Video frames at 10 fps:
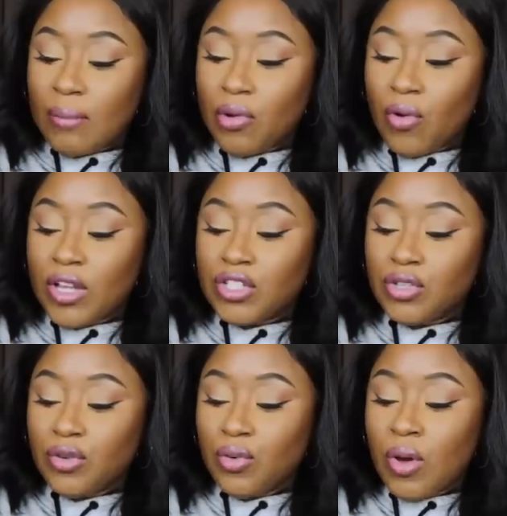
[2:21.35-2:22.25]
I'm going
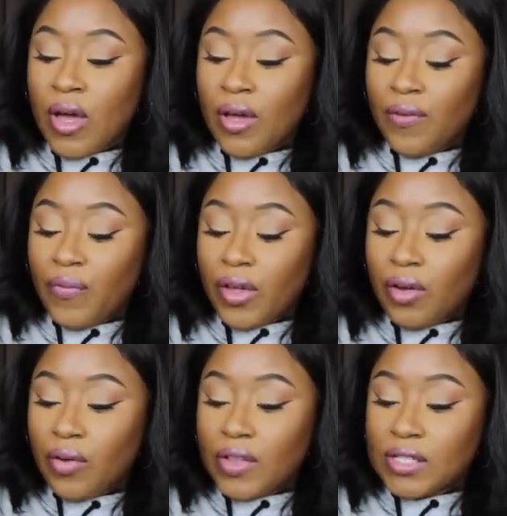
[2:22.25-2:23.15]
to
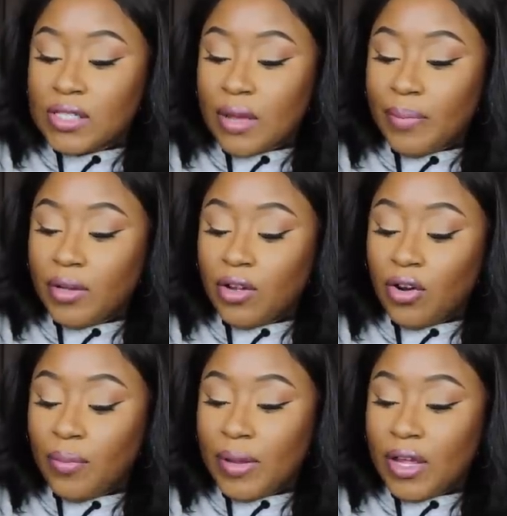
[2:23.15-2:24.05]
fill this up a
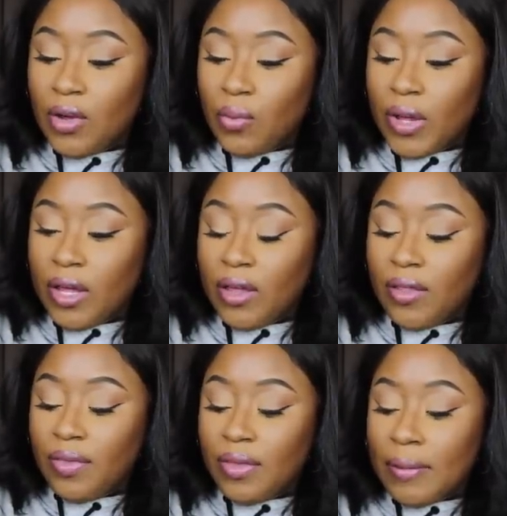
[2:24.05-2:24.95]
little bit
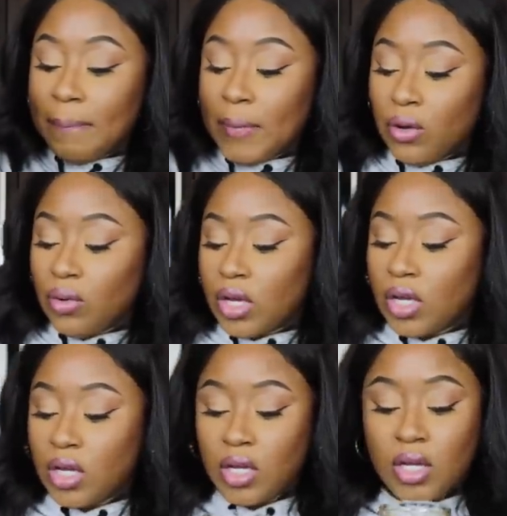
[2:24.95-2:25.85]
with milk.
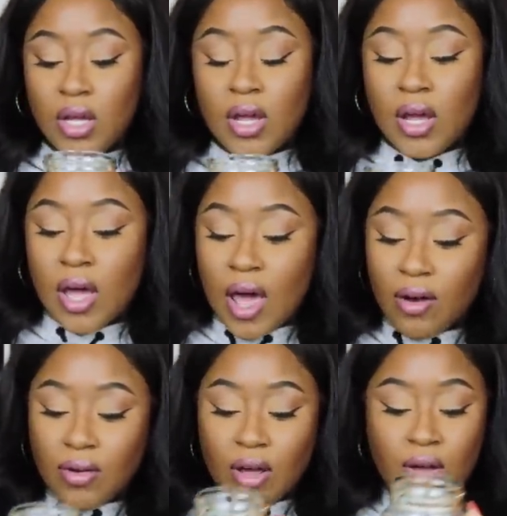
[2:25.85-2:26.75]
I
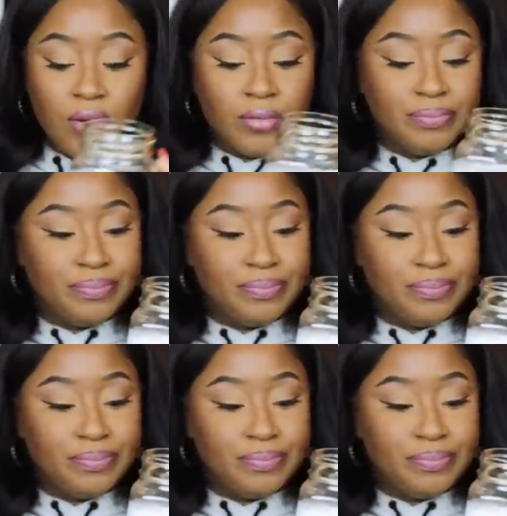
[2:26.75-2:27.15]
don't know.